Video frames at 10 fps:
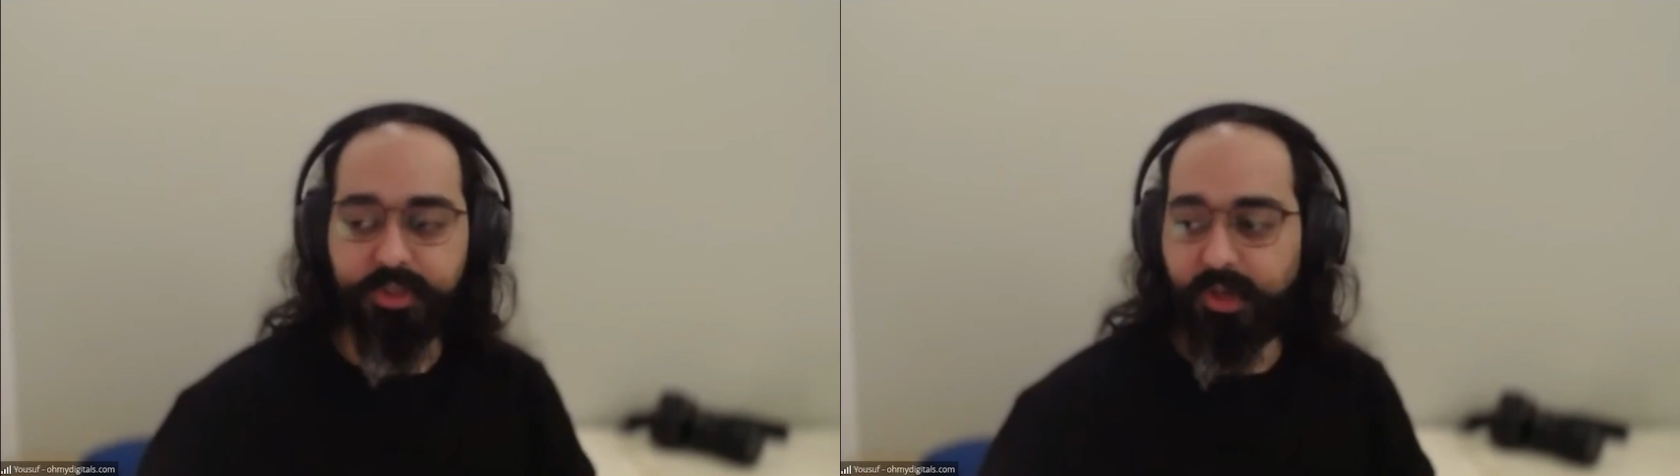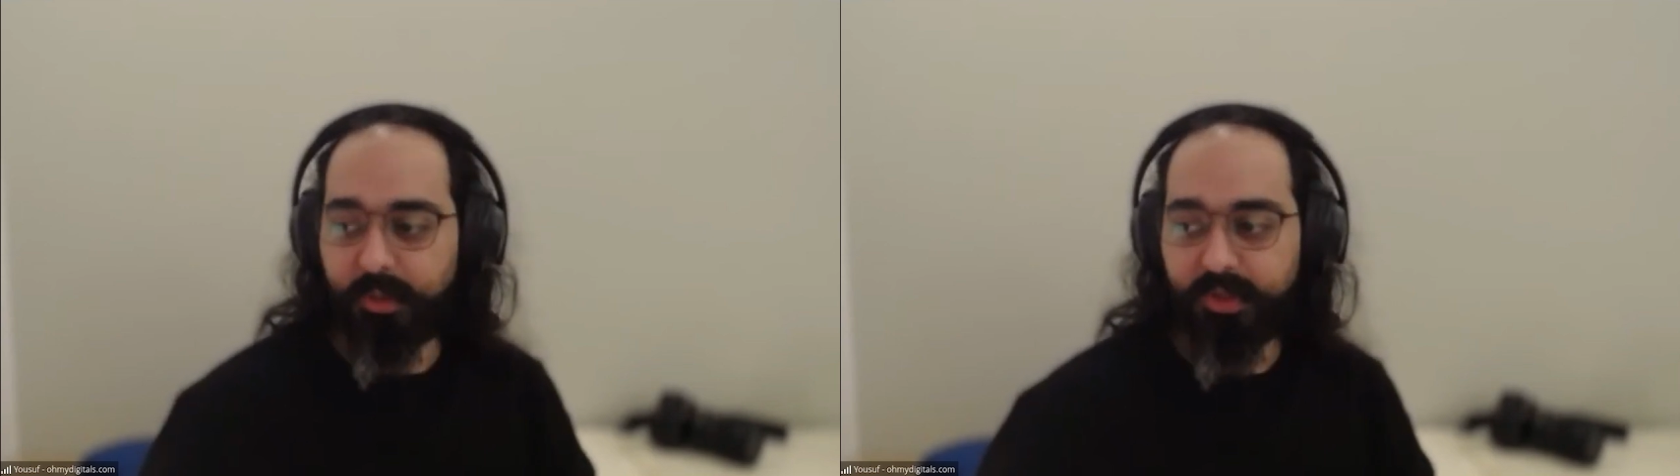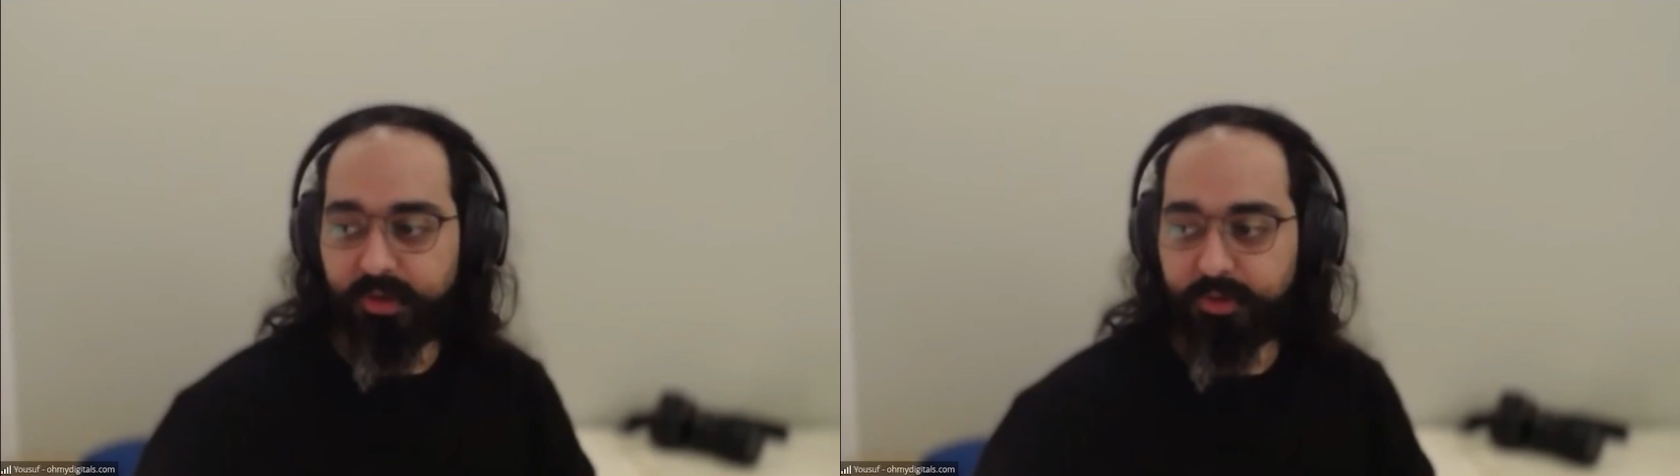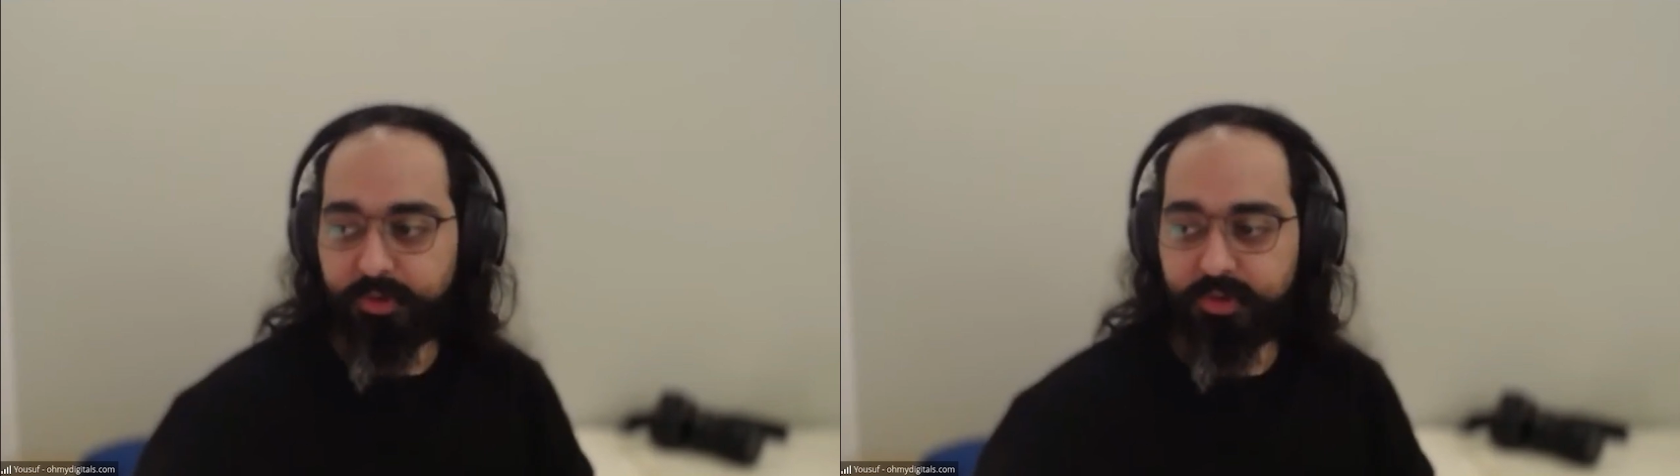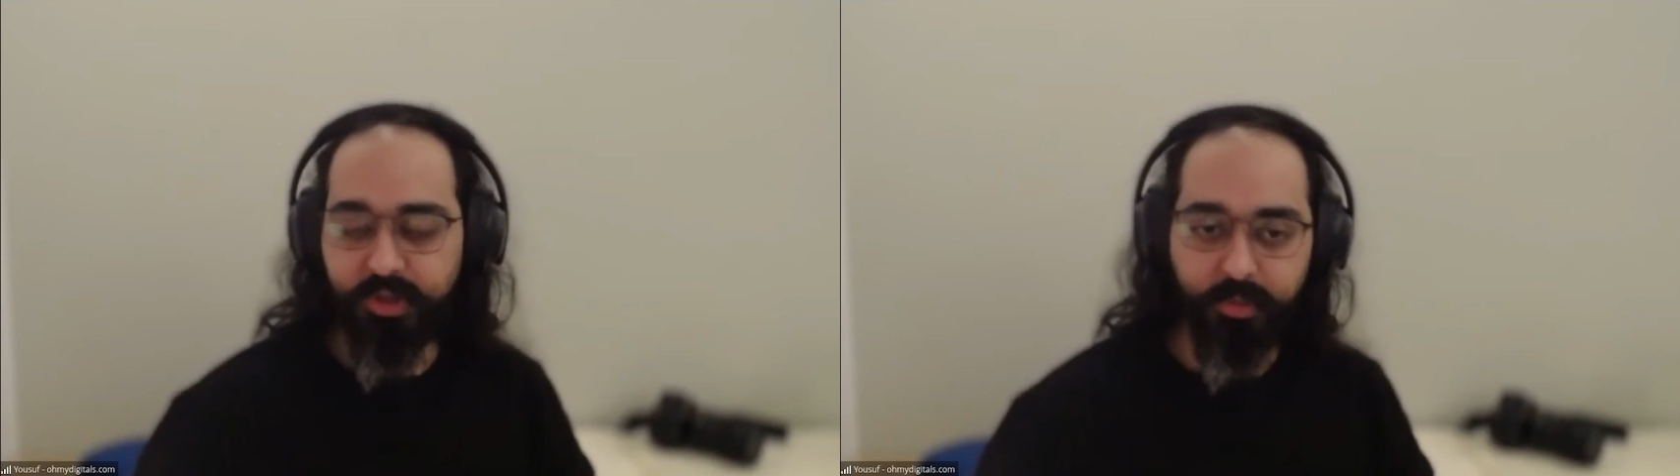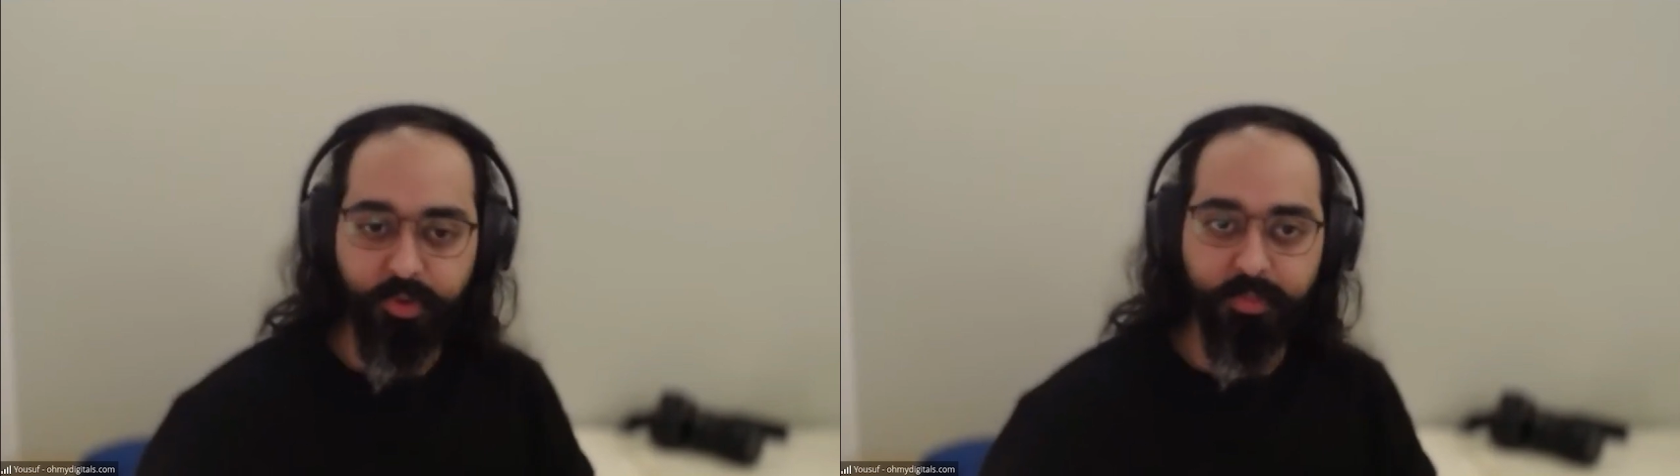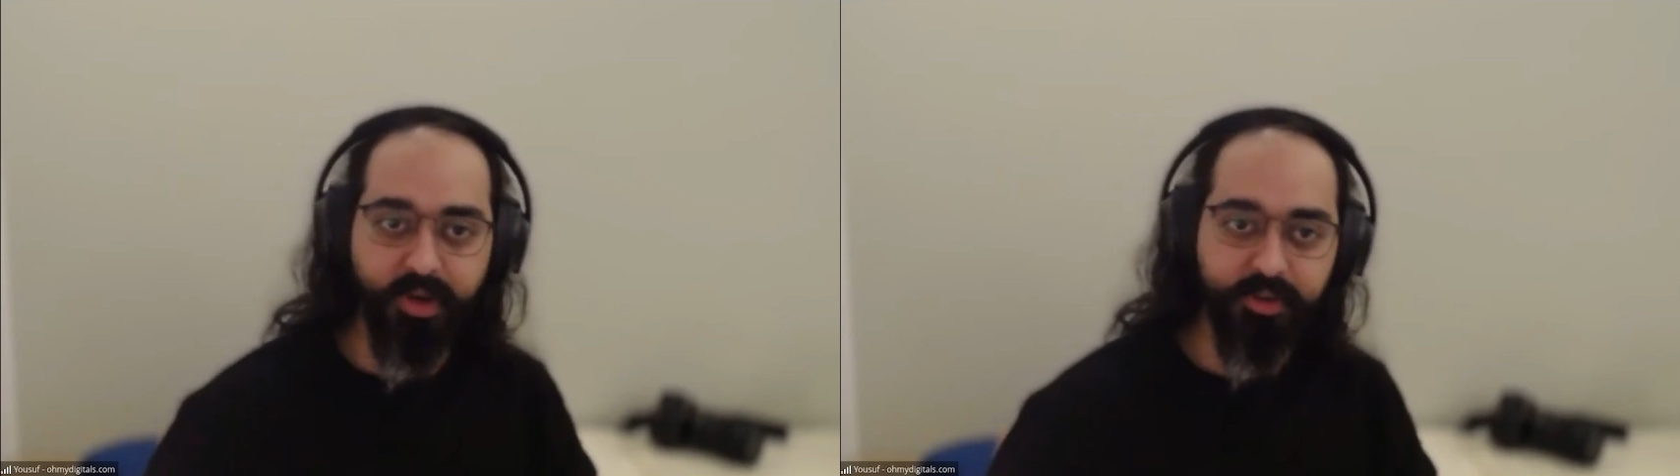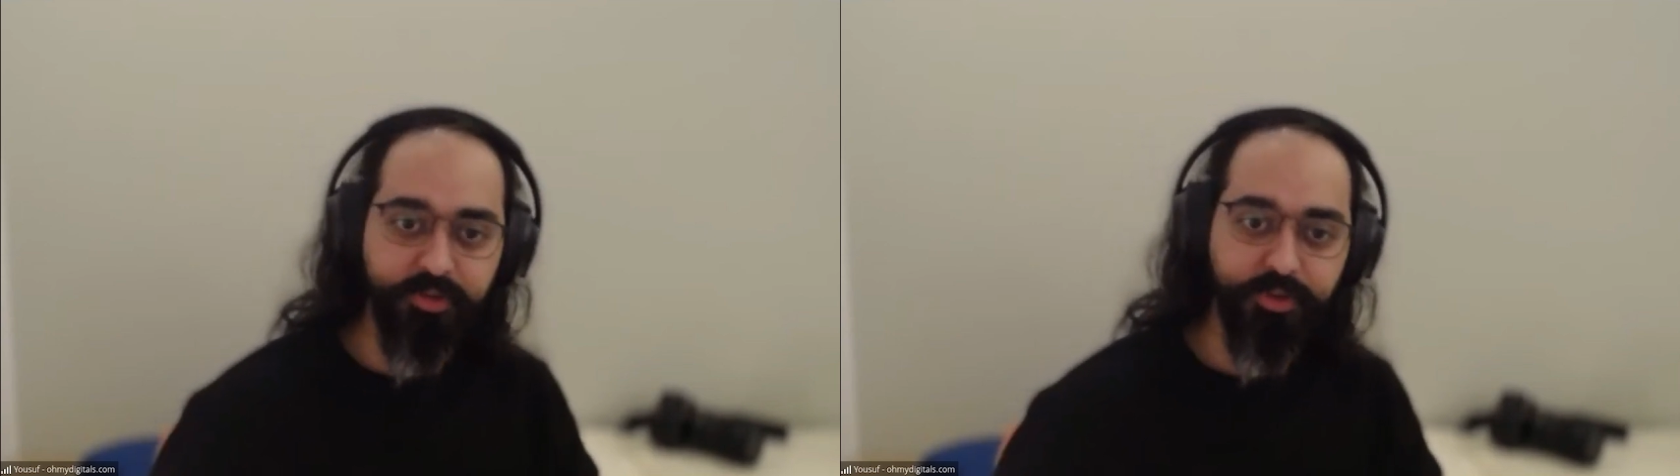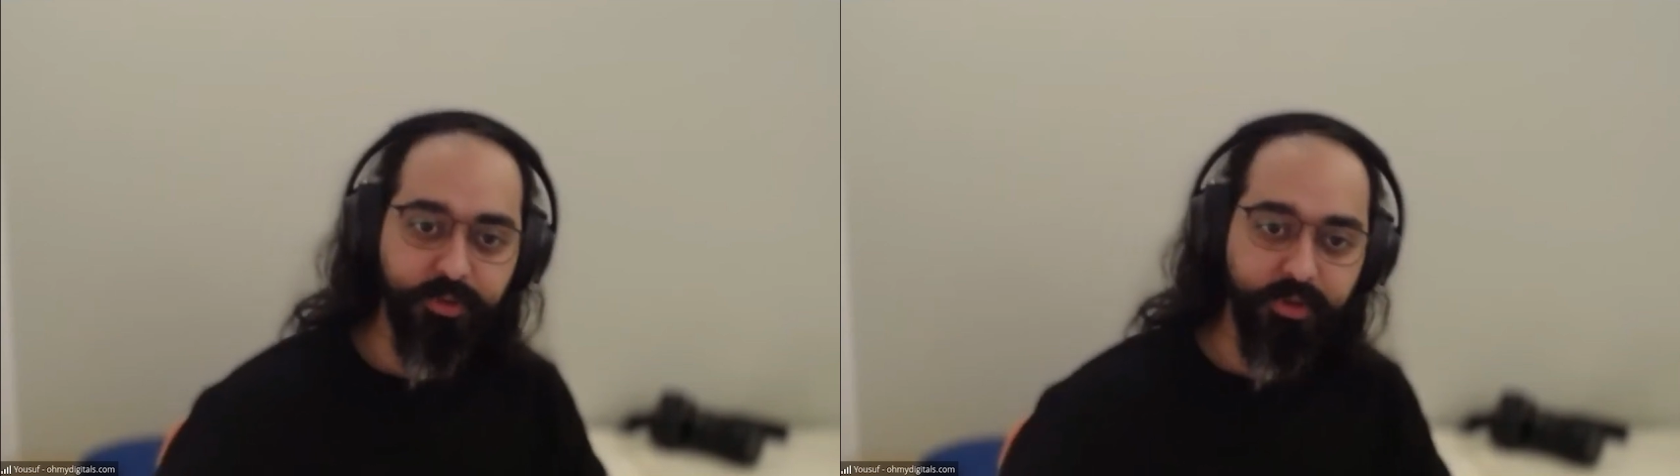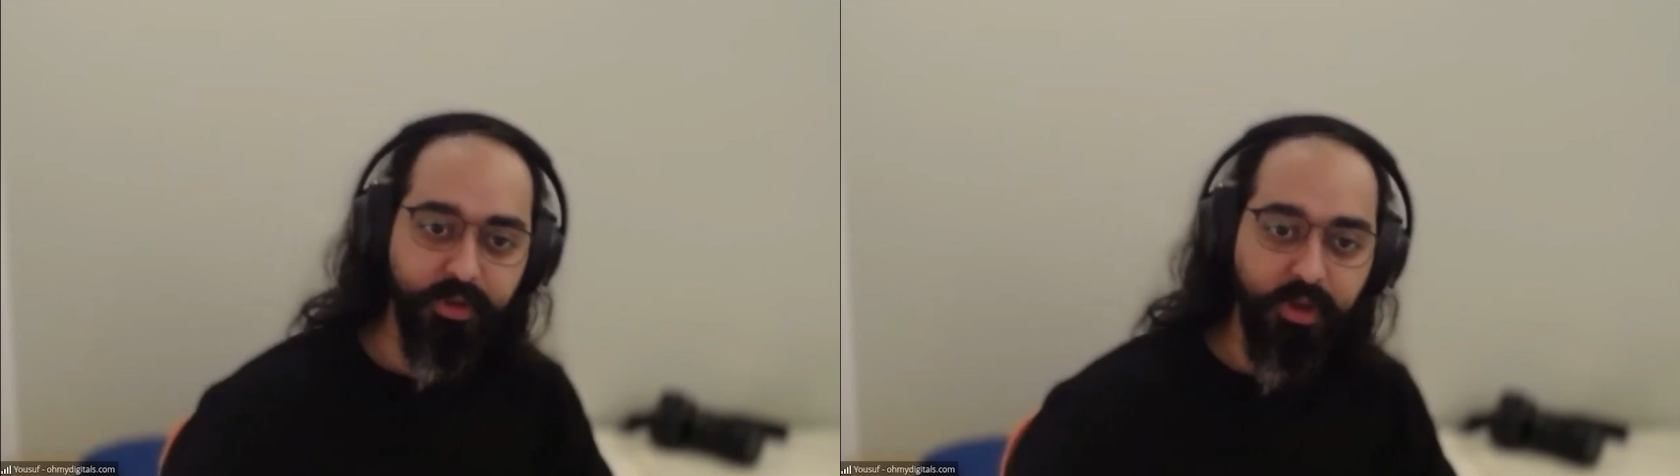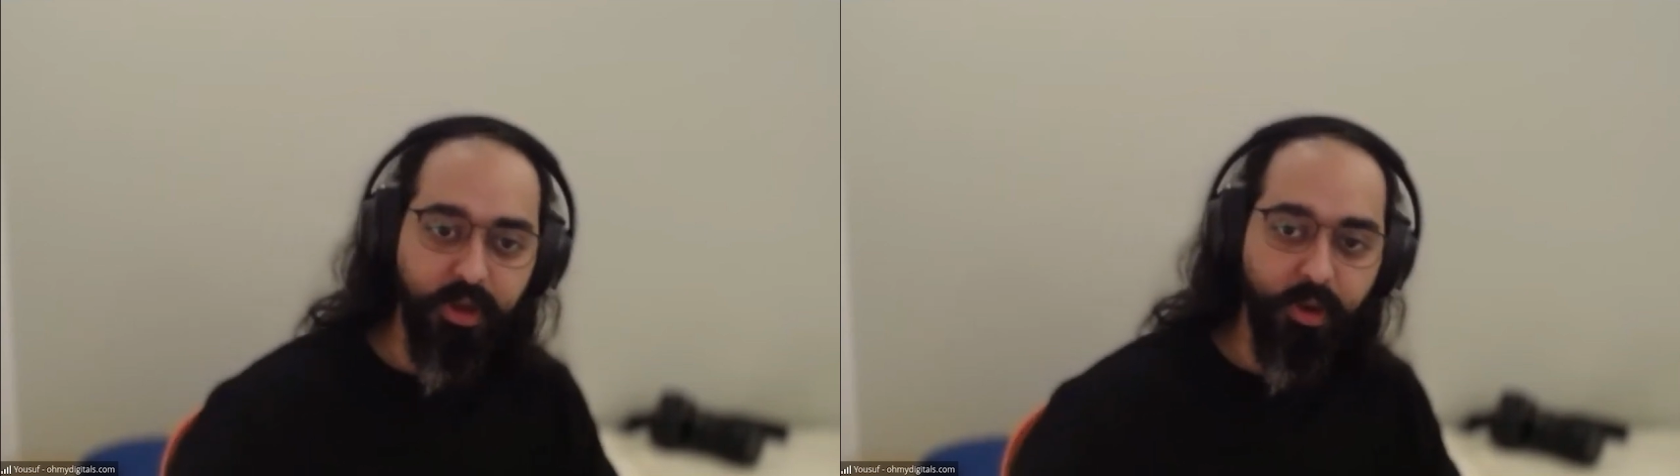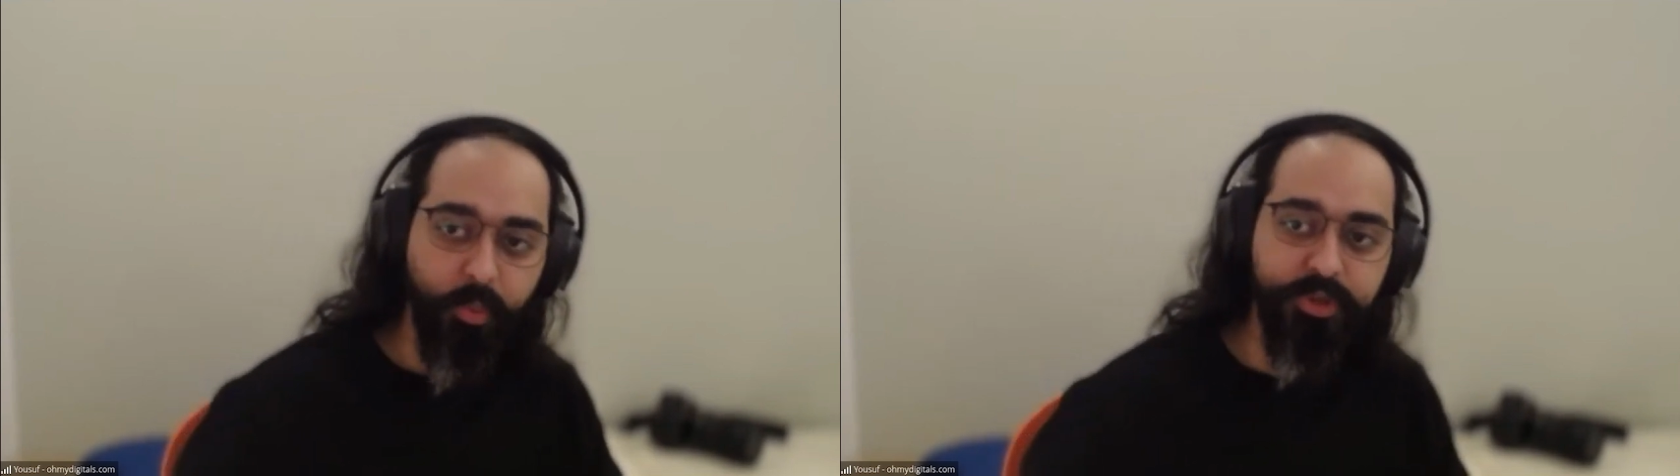automation app that I use, Keyboard Maestro,